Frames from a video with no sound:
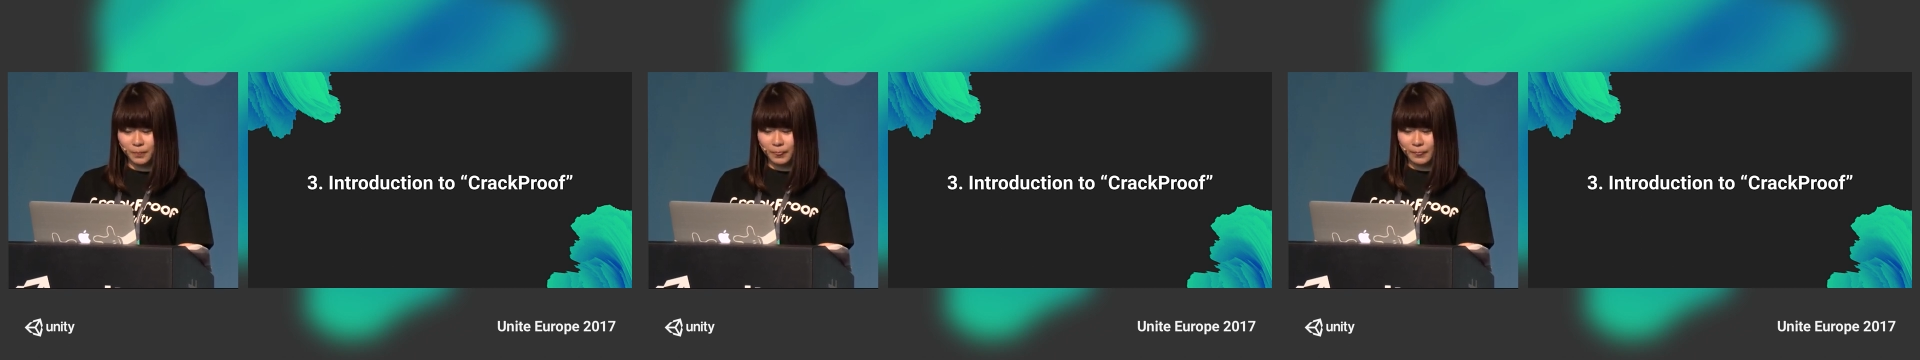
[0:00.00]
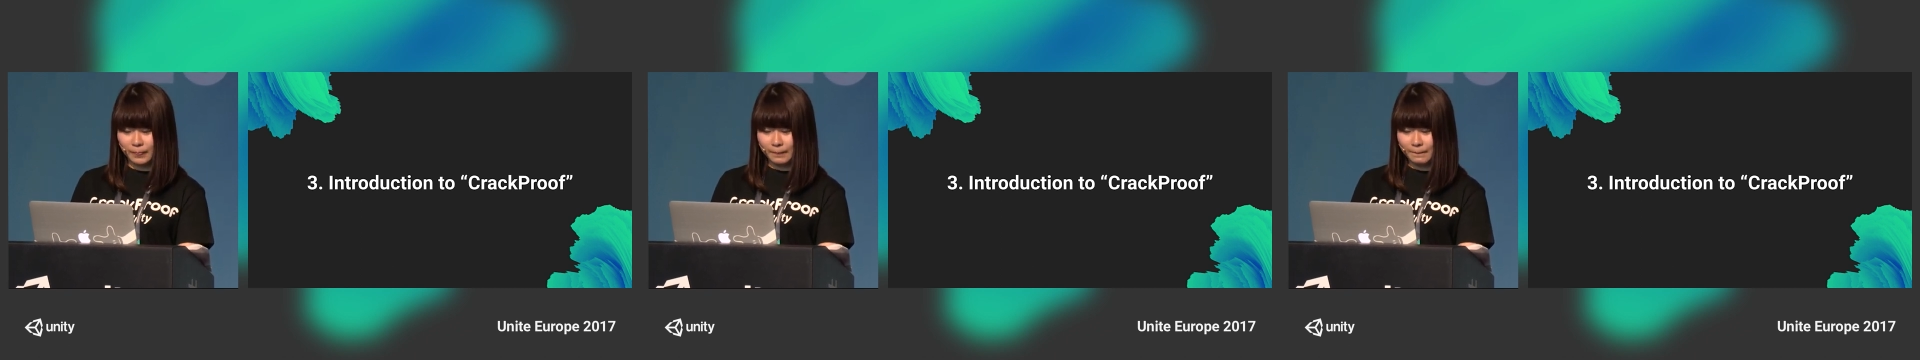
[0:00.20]

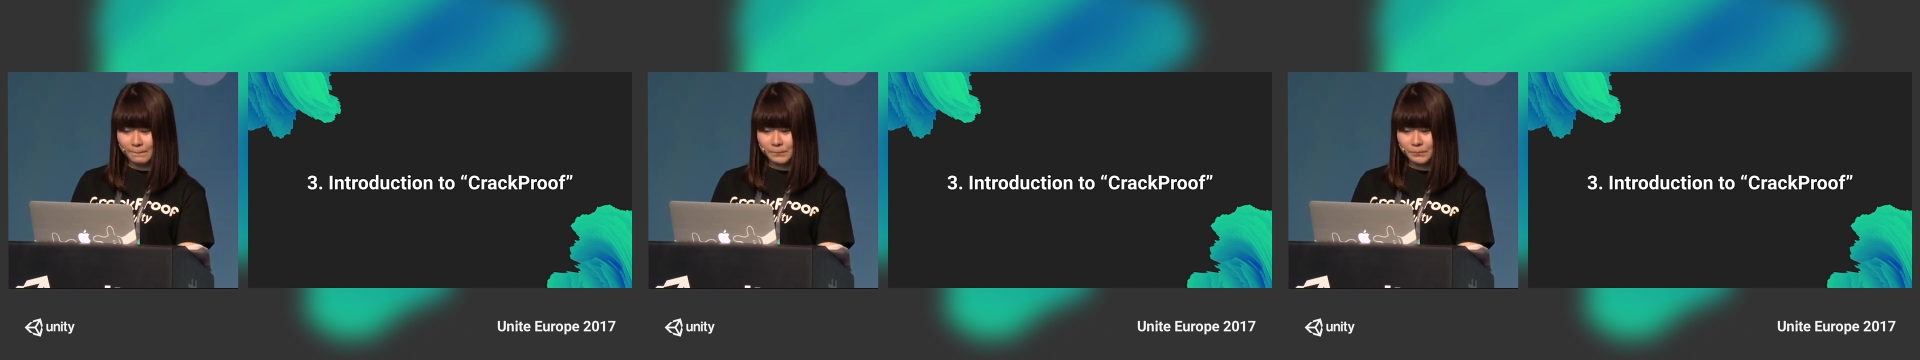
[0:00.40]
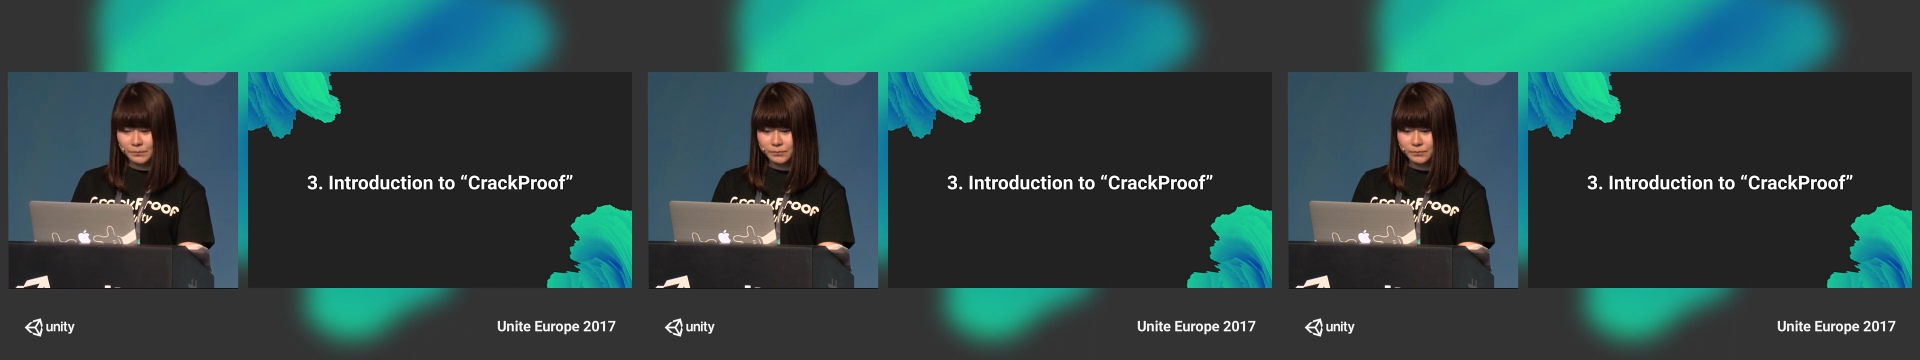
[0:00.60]

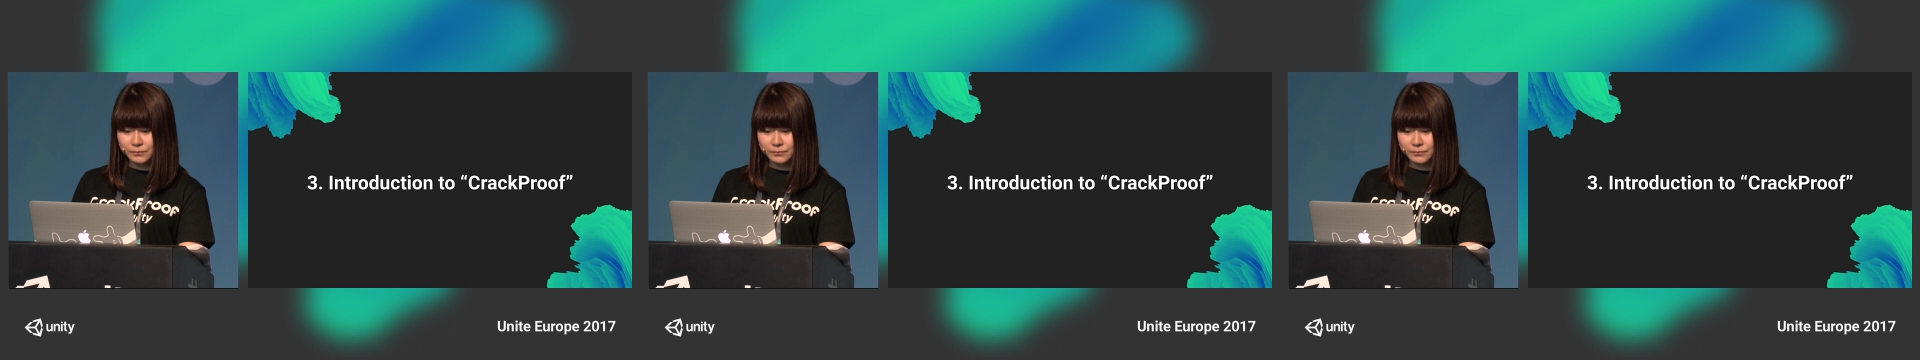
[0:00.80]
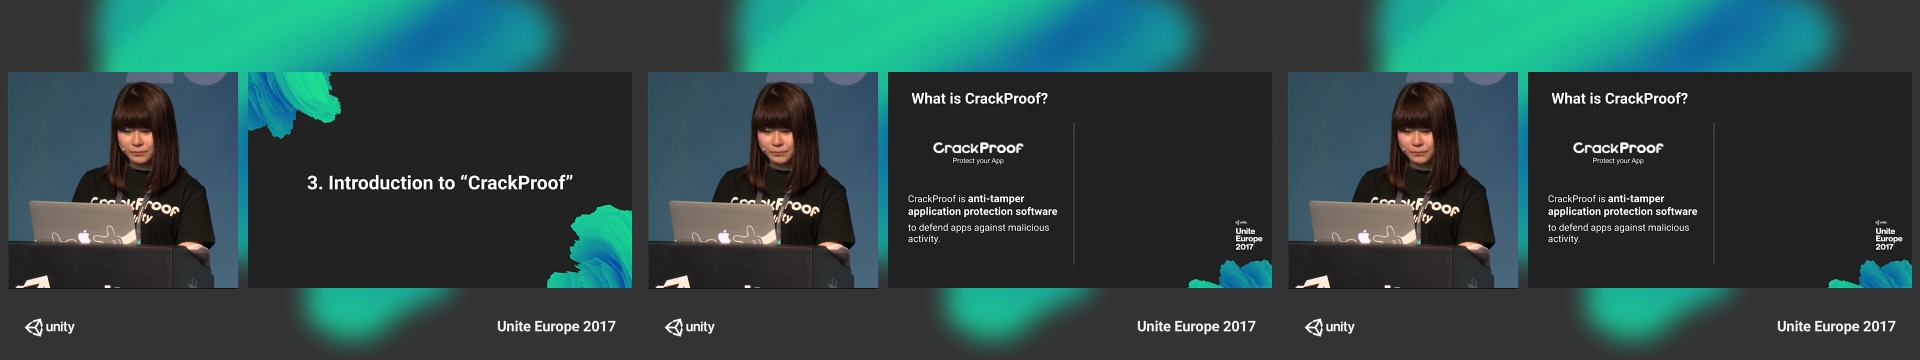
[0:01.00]

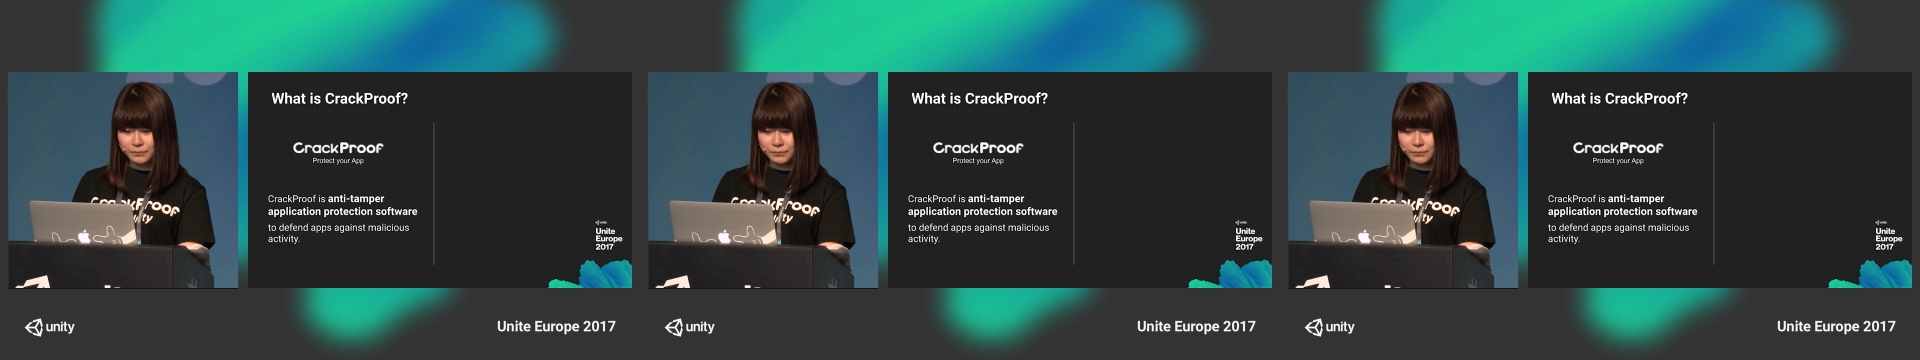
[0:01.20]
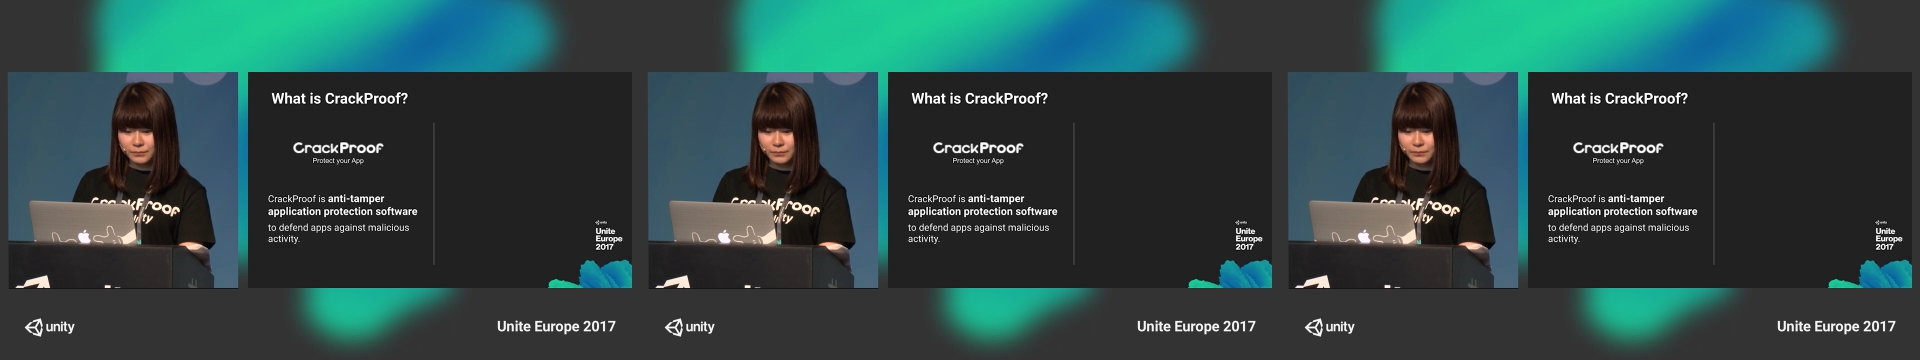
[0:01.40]

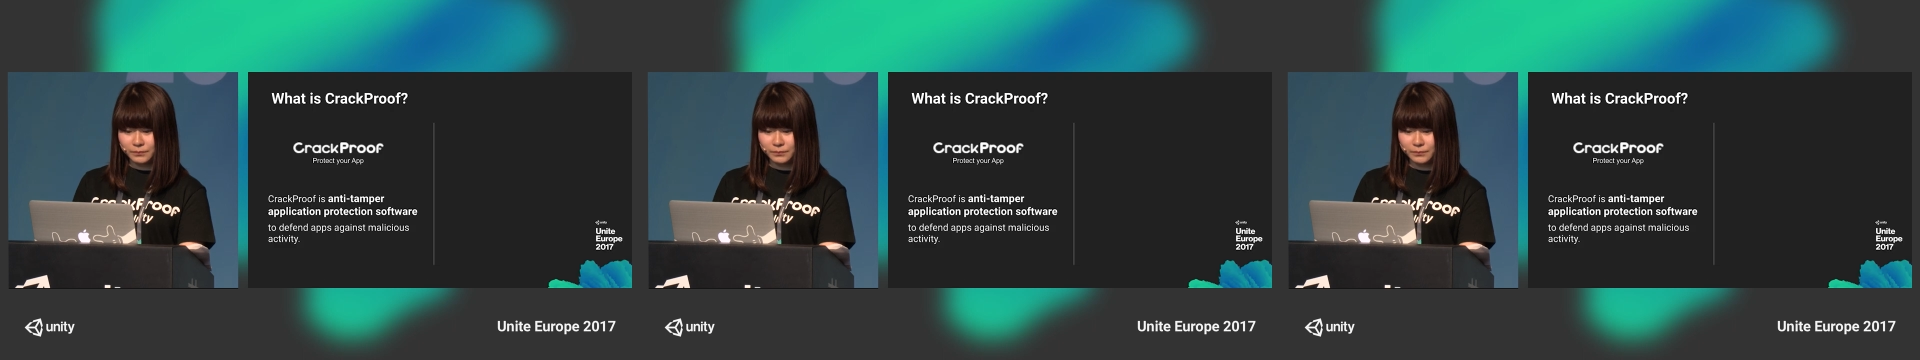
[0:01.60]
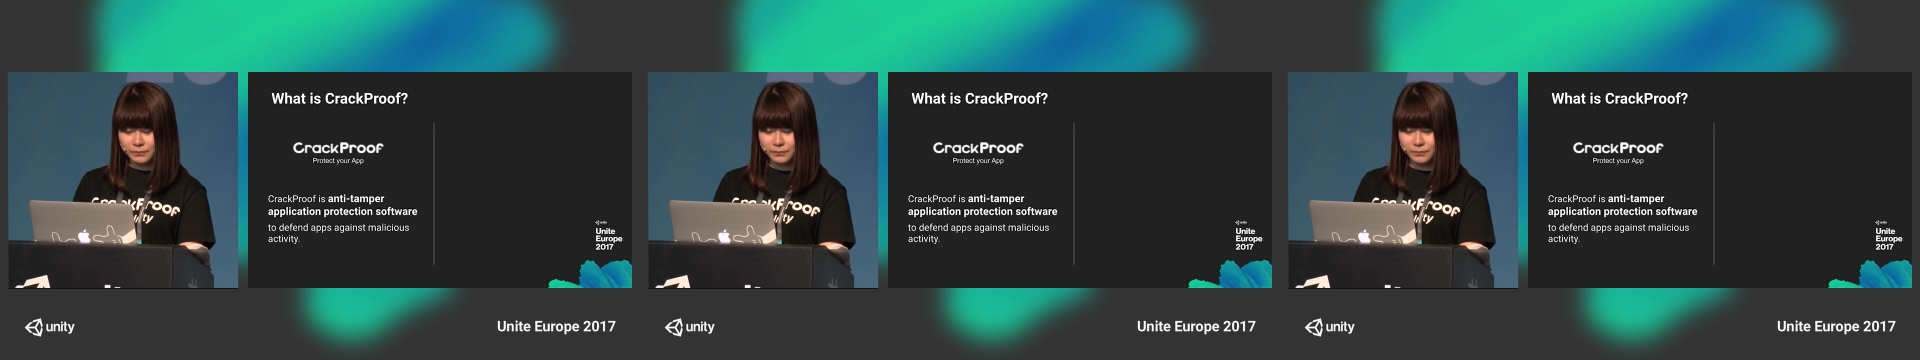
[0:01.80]

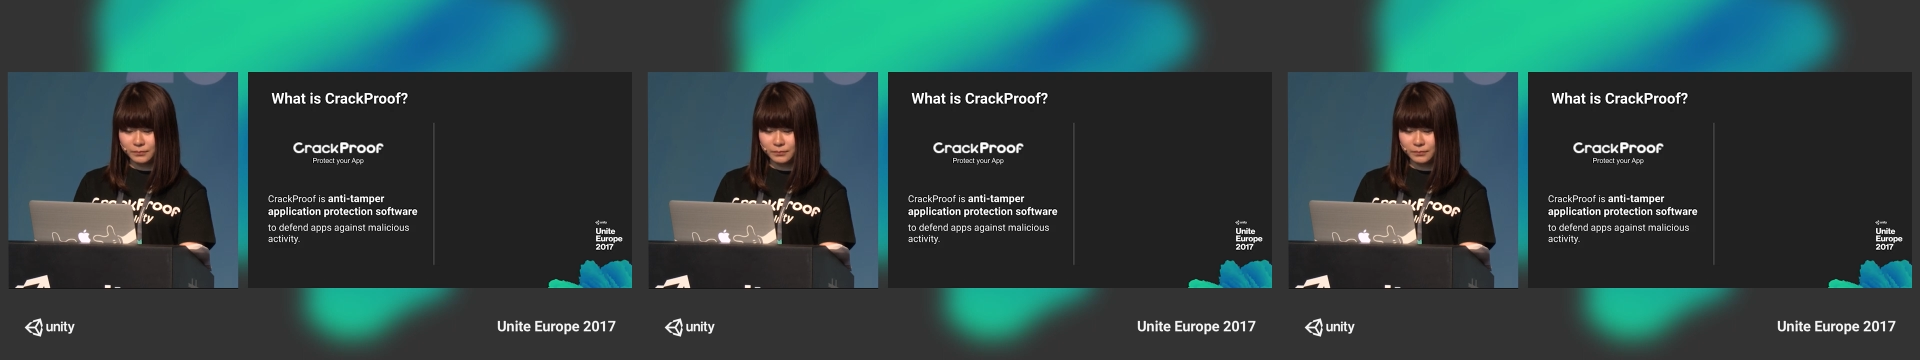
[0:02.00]
Nobody speaks.